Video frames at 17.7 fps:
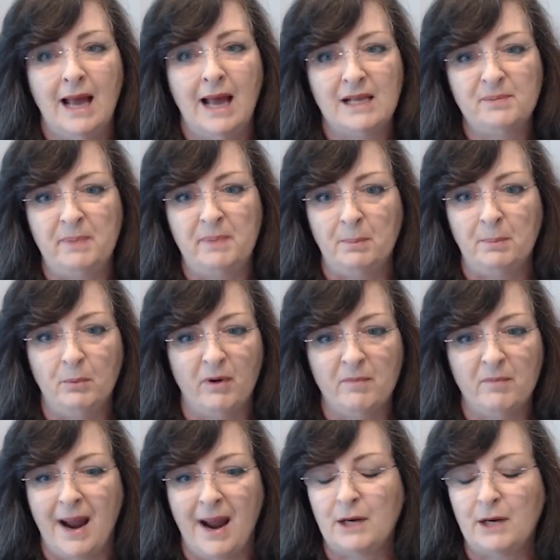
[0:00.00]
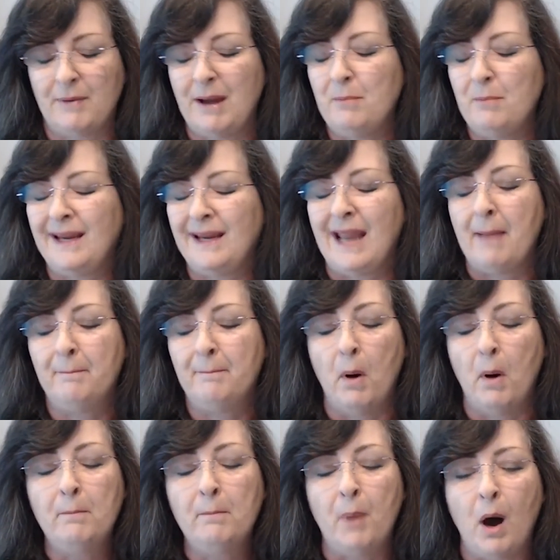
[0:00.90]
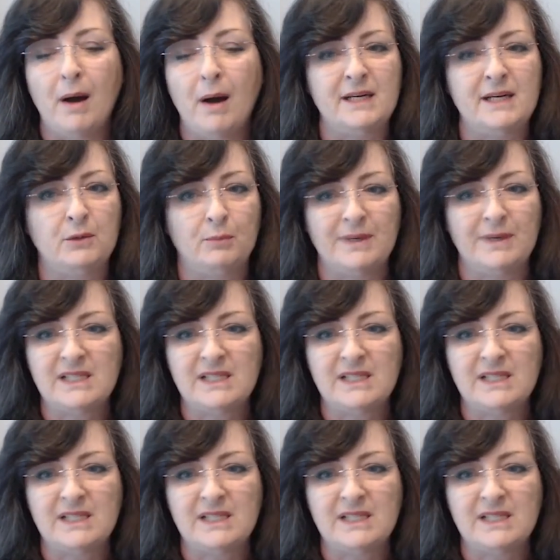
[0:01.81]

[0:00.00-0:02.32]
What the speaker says: as people with migraine, we get bombarded